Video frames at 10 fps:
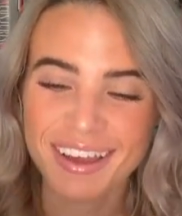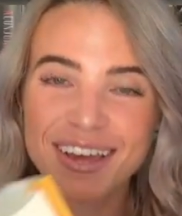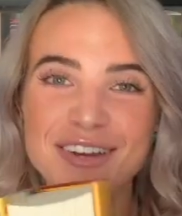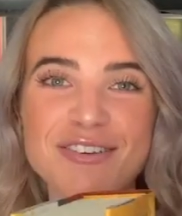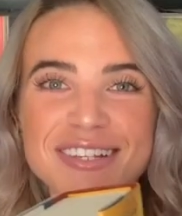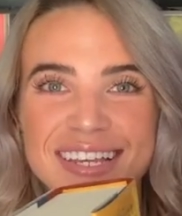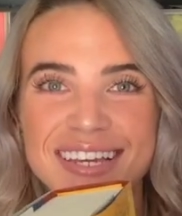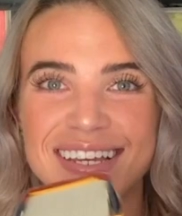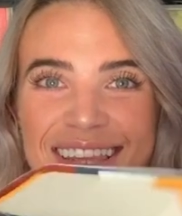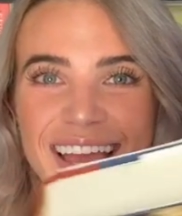Can you
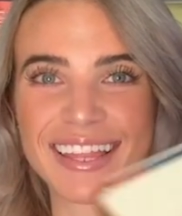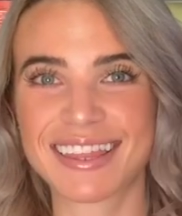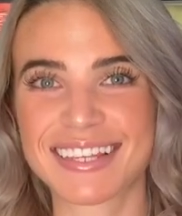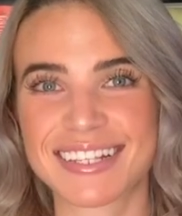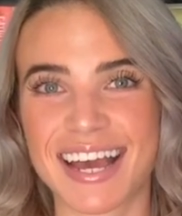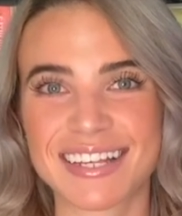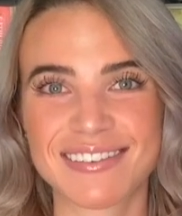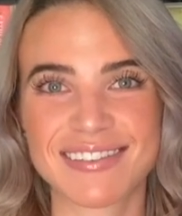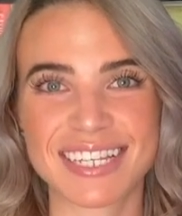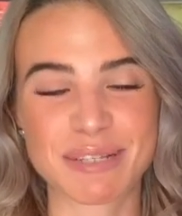see like the size
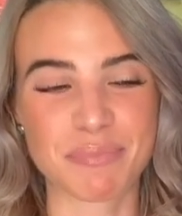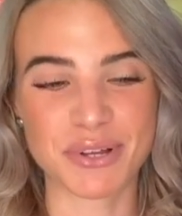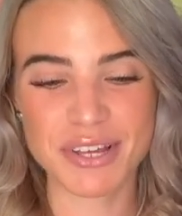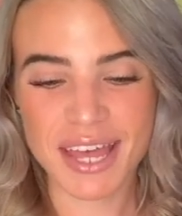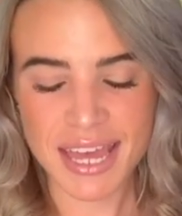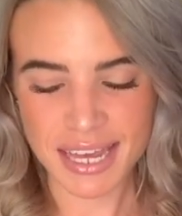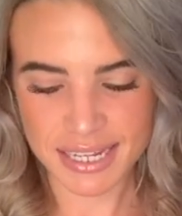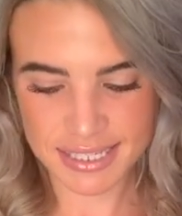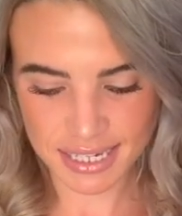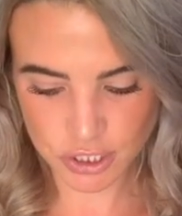of this book?
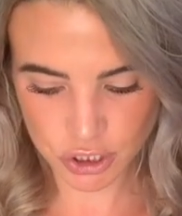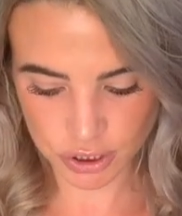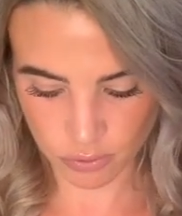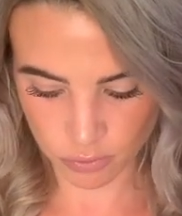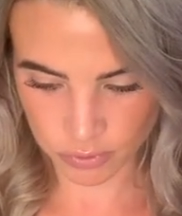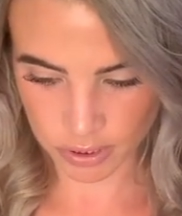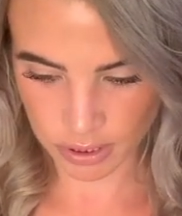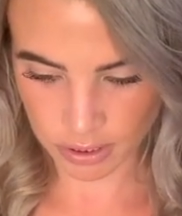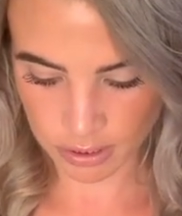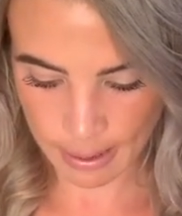It's actually
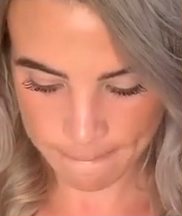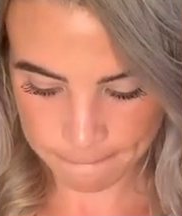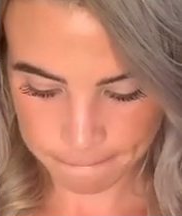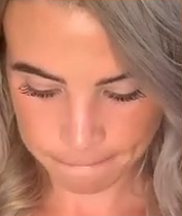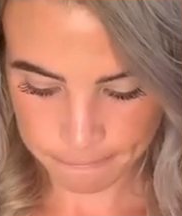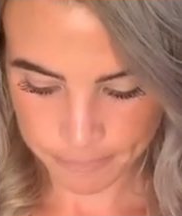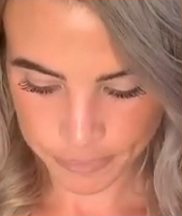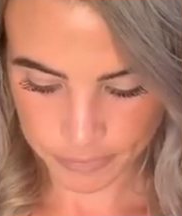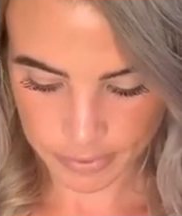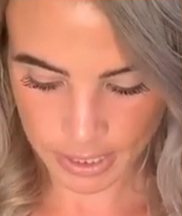only
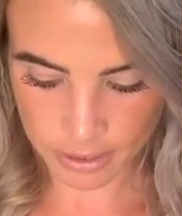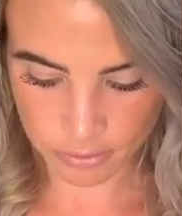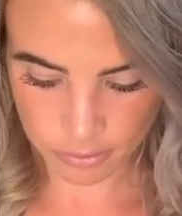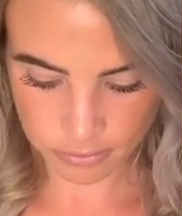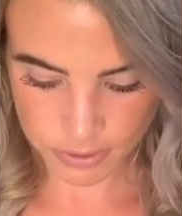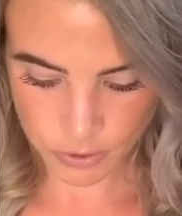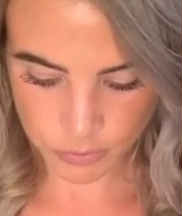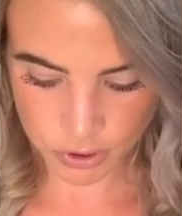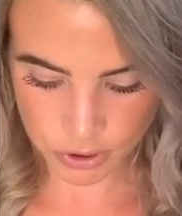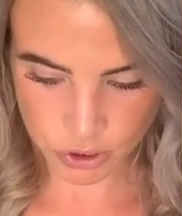I don't know. It's only